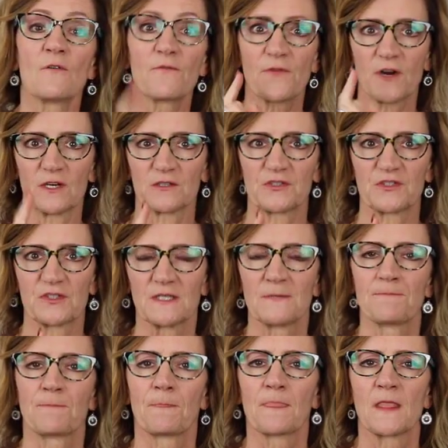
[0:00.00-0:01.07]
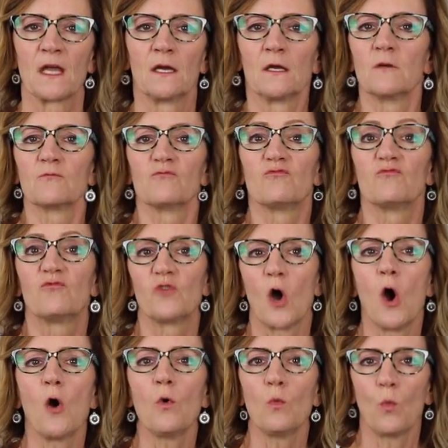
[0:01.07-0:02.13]
First,
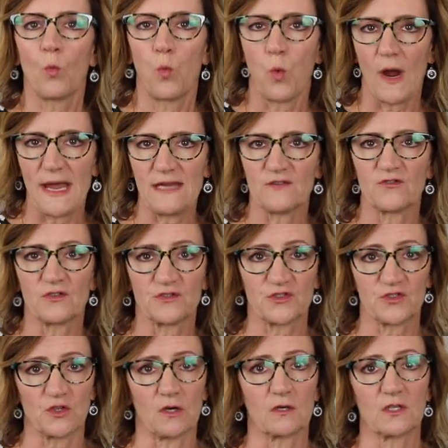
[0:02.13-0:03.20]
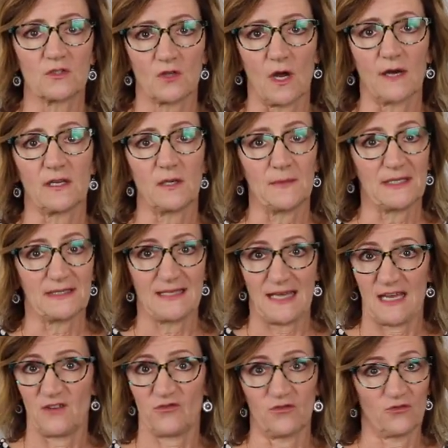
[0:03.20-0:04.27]
don't wait to start a
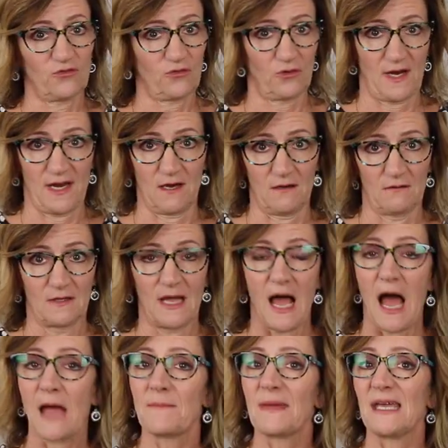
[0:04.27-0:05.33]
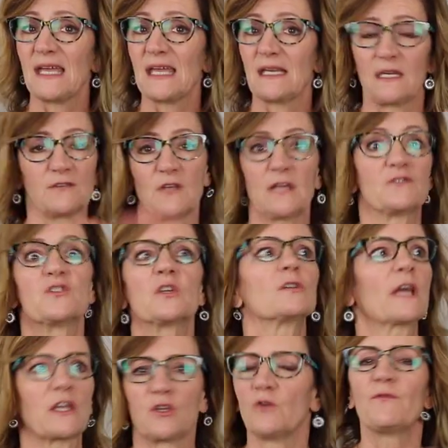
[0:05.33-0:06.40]
documentation trail. I mean, and, until
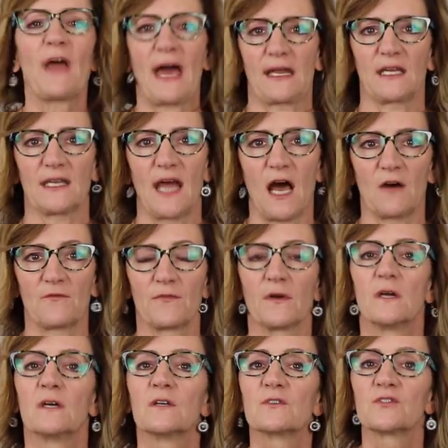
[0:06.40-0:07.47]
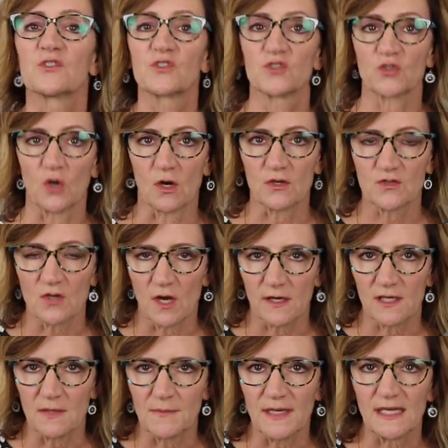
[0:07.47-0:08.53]
like you've had enough. Start
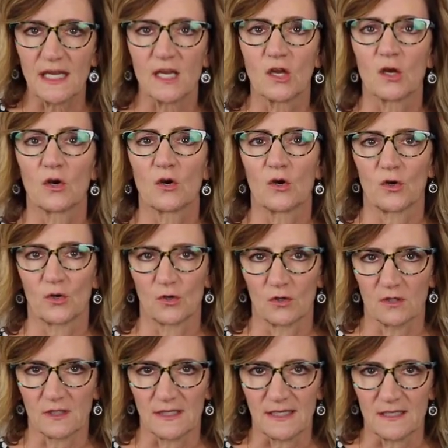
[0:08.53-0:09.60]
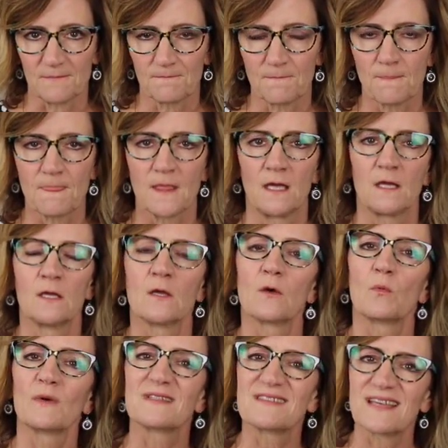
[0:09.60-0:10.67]
documenting early.
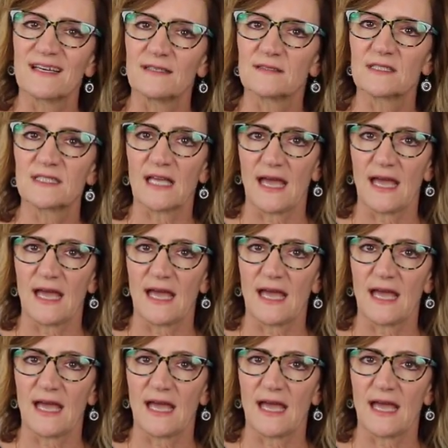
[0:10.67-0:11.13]
What tends to